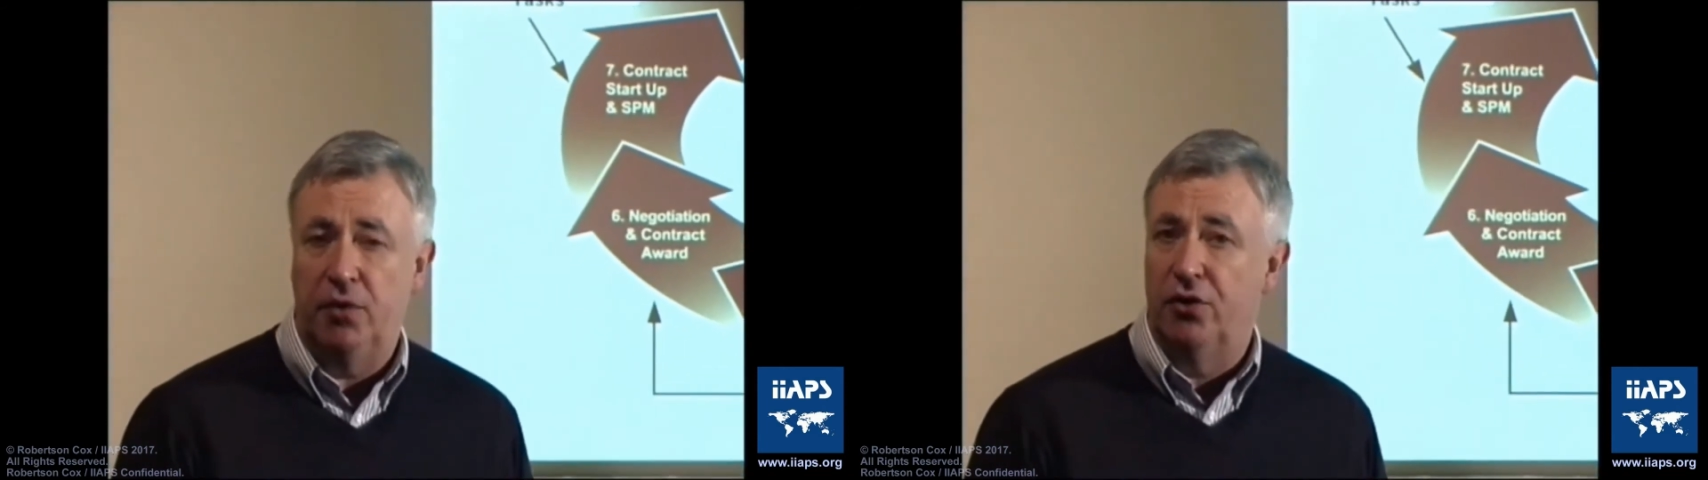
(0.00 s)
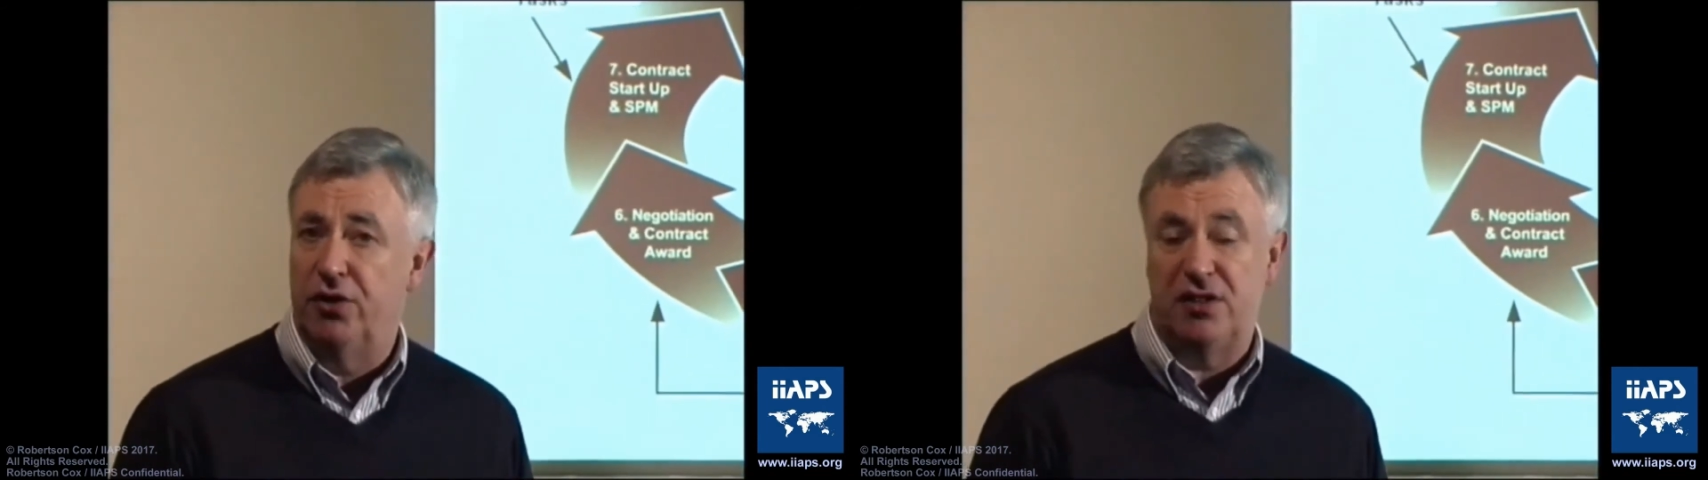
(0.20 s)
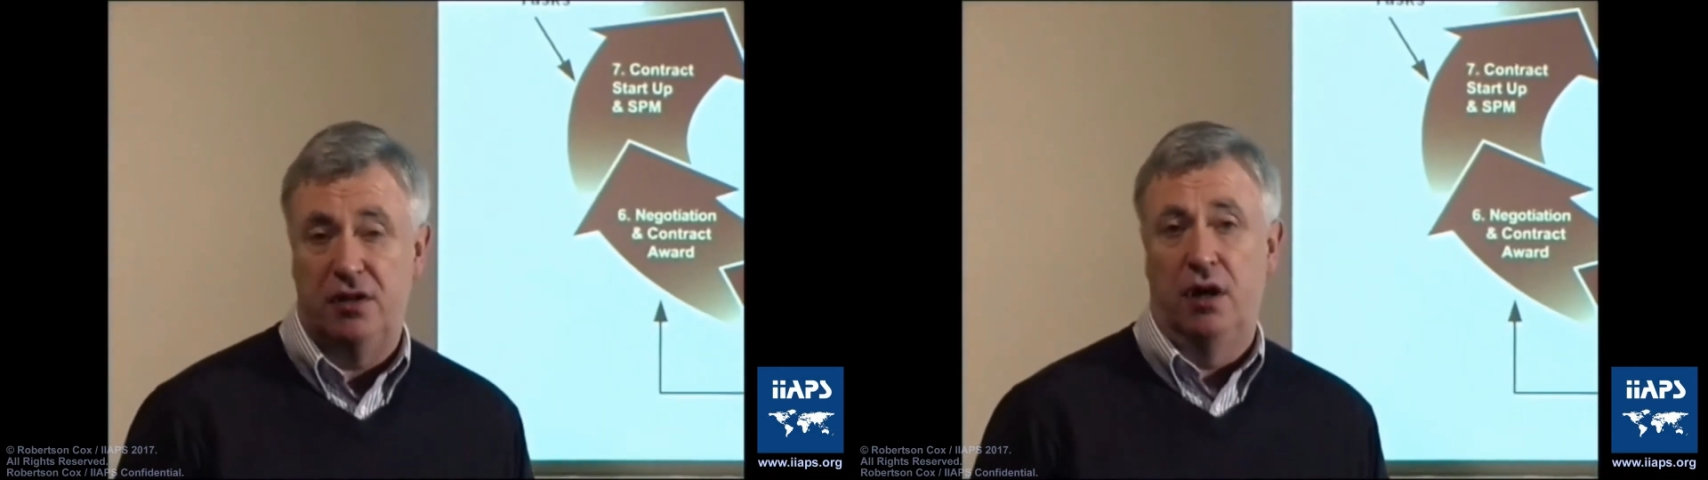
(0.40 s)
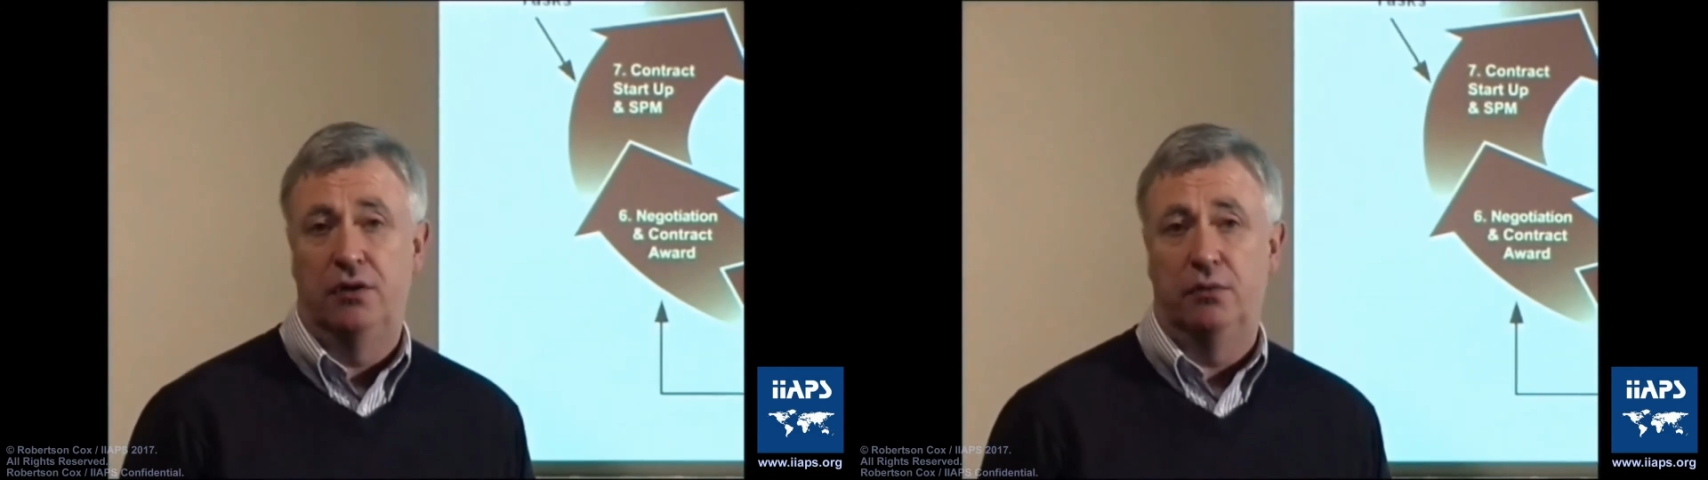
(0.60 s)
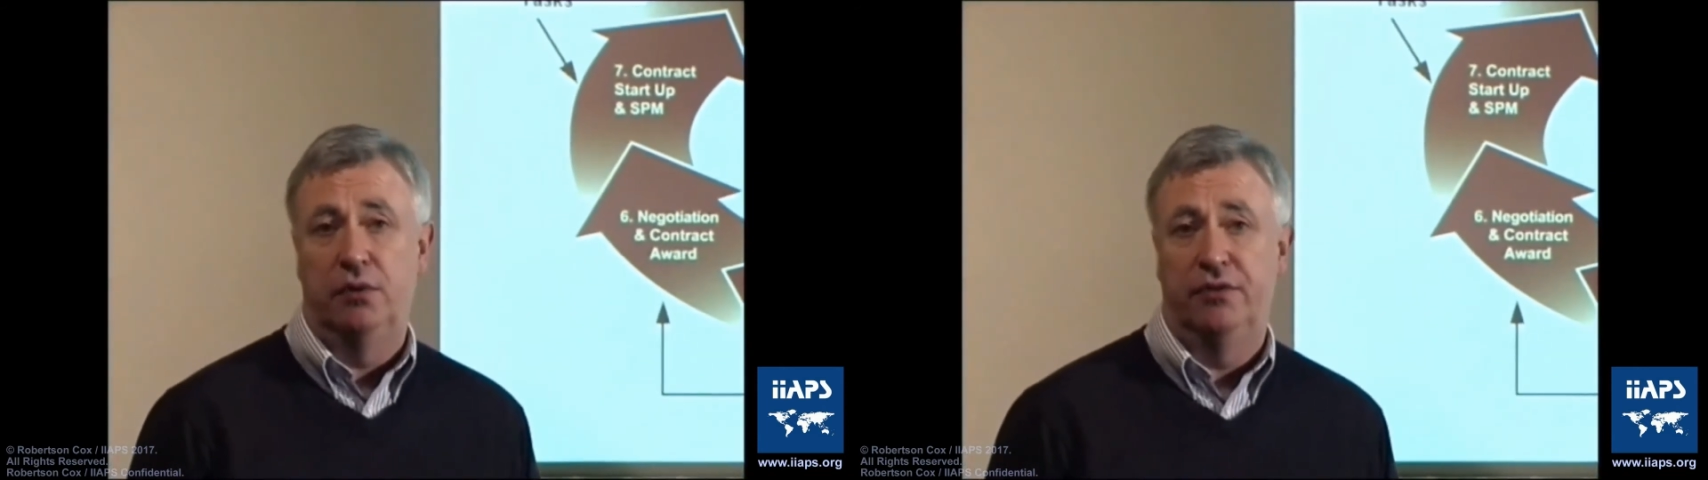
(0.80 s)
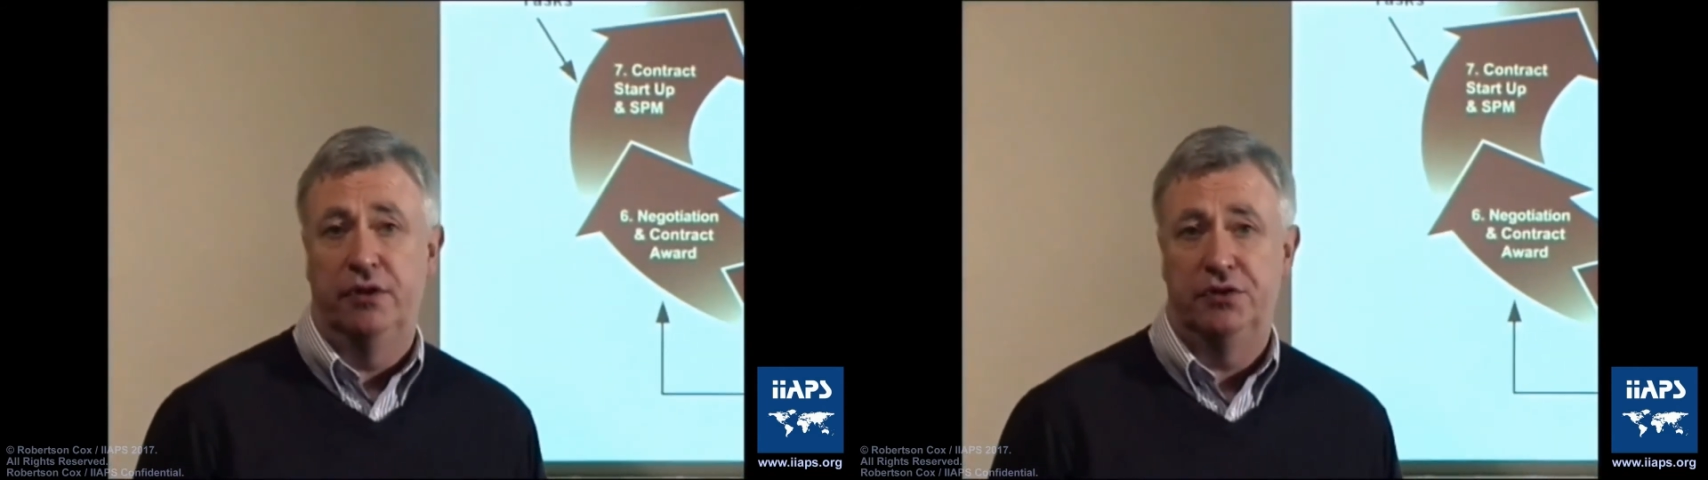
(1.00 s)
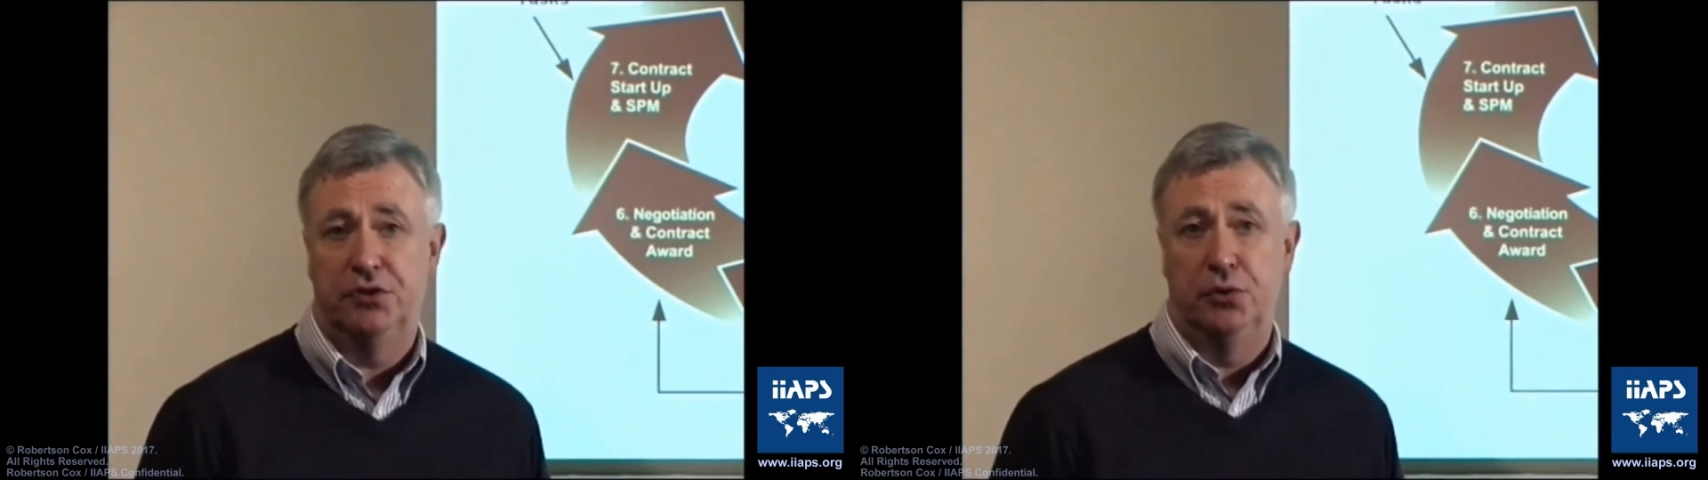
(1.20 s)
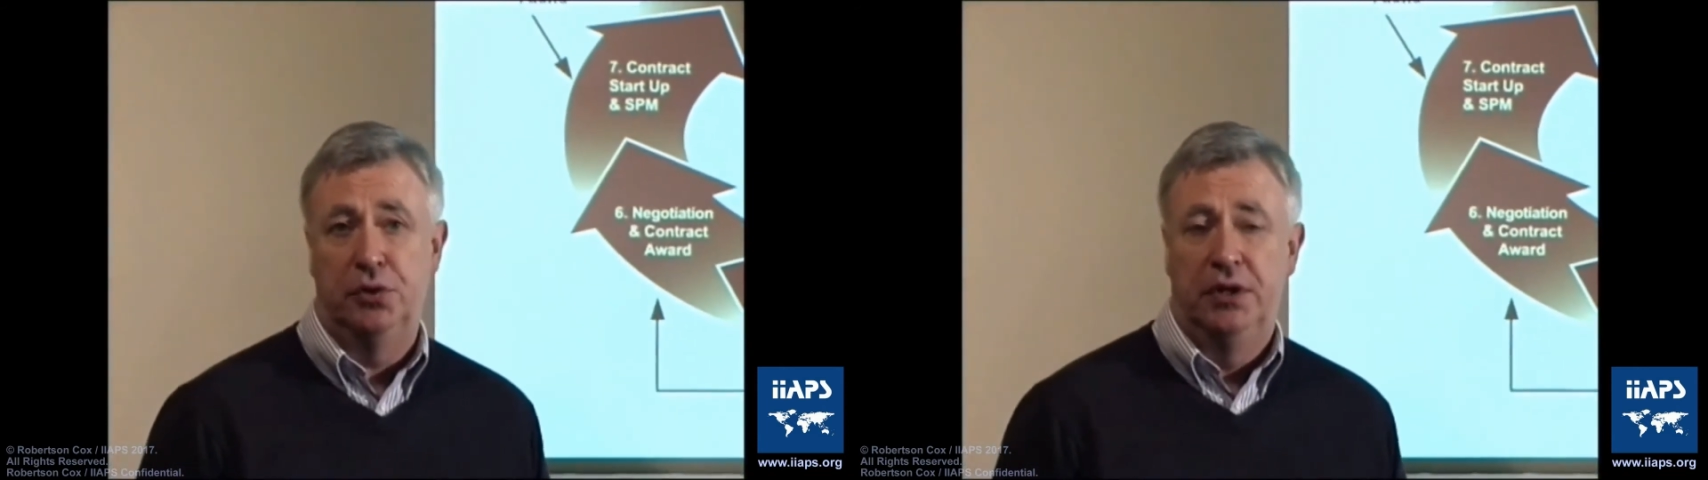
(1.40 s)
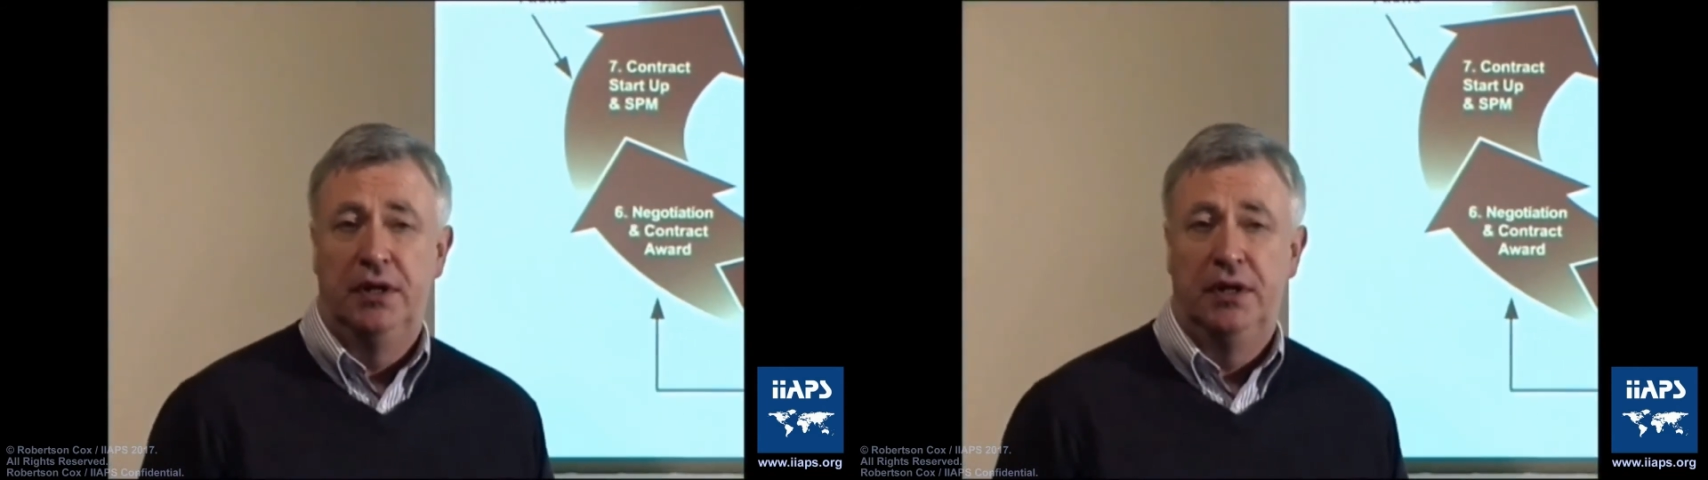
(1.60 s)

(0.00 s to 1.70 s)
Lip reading: Contract startup refers to